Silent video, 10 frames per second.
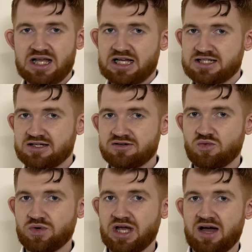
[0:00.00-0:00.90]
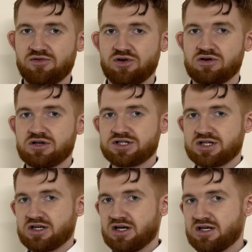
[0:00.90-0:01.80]
lesson, we have learned,
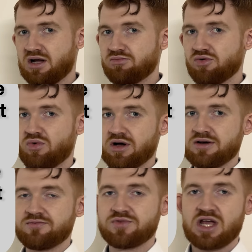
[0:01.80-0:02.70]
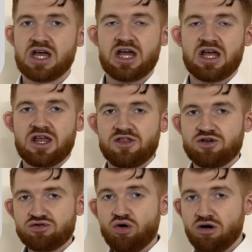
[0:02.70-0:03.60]
number one, the
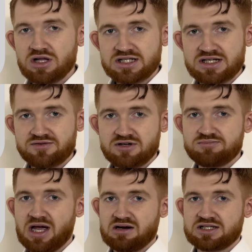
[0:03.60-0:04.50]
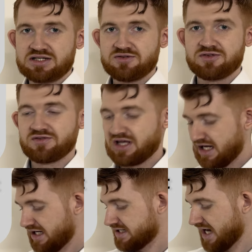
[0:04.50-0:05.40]
correlative comparative
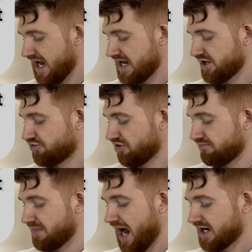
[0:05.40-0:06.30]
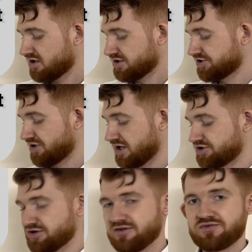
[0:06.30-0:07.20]
is a grammatical
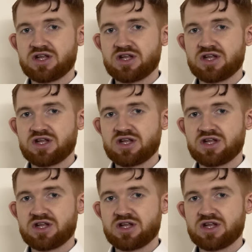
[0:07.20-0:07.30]
structure